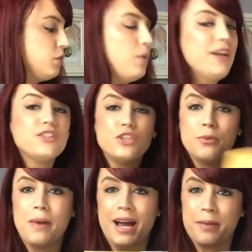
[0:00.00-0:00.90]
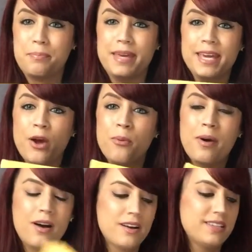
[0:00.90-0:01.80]
Went to my P O
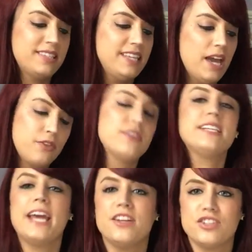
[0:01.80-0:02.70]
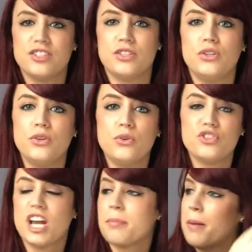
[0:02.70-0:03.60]
box the other day just to
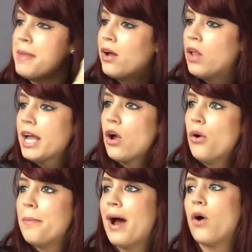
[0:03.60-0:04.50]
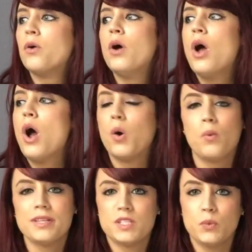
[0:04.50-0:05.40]
check my mail. I go about
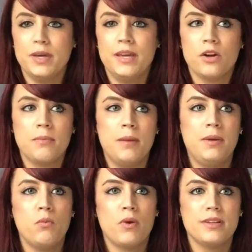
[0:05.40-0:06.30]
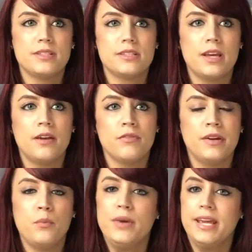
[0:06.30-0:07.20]
once a week or maybe once
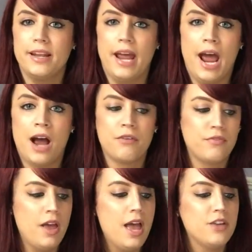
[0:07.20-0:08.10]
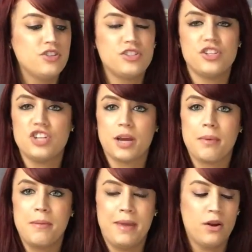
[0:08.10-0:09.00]
every week and a half just to check
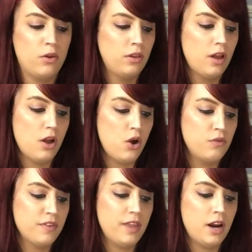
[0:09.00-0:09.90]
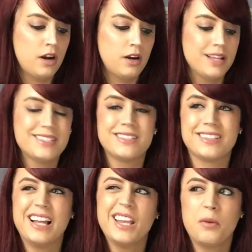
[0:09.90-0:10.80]
my mail over there. It's
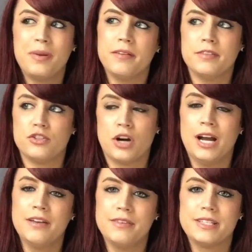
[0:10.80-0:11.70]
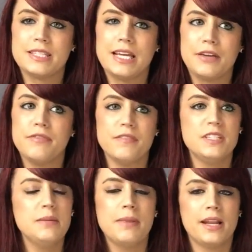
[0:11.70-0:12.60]
a little bit of a drive. It's like
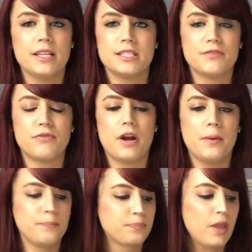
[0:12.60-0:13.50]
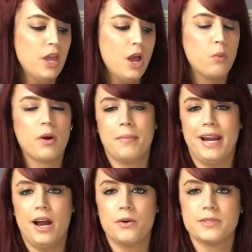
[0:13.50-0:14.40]
fifteen minutes from where my
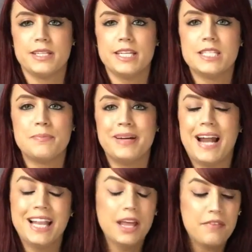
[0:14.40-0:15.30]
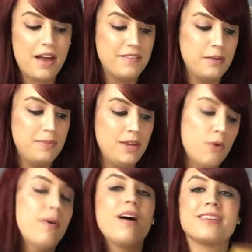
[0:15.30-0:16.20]
house is, but I love having a P O
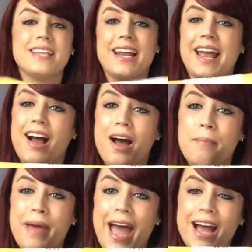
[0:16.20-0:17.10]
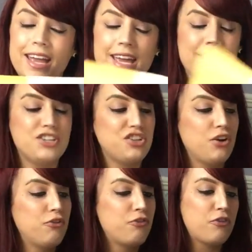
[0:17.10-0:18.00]
box, and I got a package
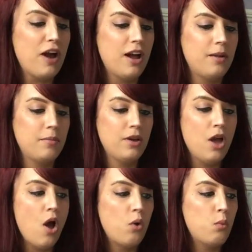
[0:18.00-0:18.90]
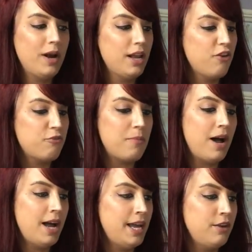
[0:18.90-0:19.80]
from one of
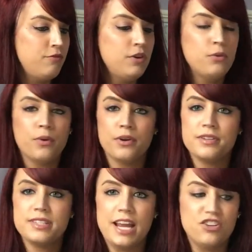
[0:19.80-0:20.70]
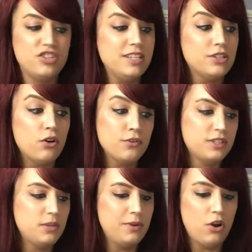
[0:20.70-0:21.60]
my viewers, and she's
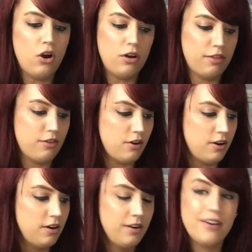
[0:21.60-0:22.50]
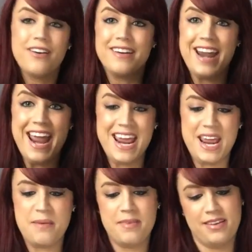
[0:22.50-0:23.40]
also an author. Her
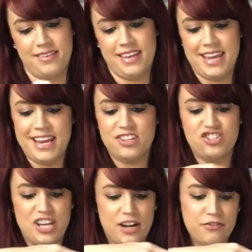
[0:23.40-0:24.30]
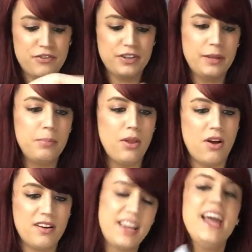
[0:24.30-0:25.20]
name is Jennifer
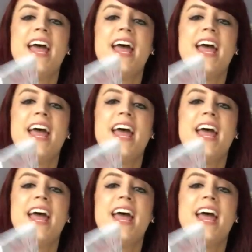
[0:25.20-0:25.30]
LeBlanc,